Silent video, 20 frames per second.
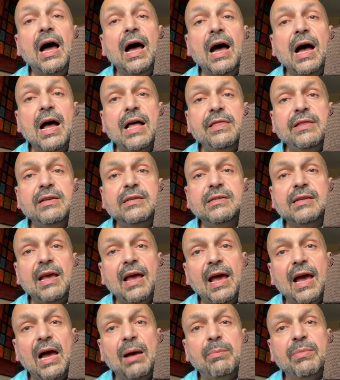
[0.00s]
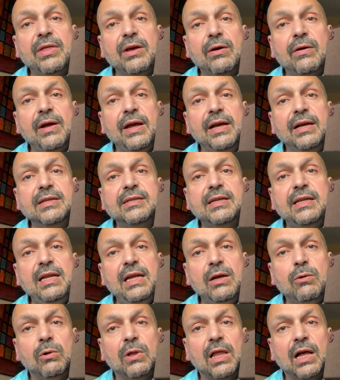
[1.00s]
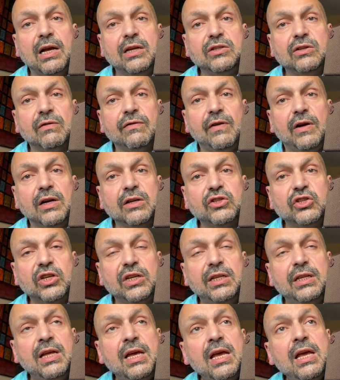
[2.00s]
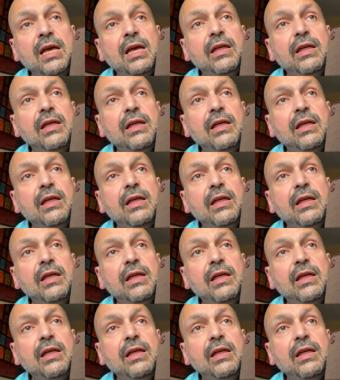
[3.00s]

On this app, there is an equalizer function.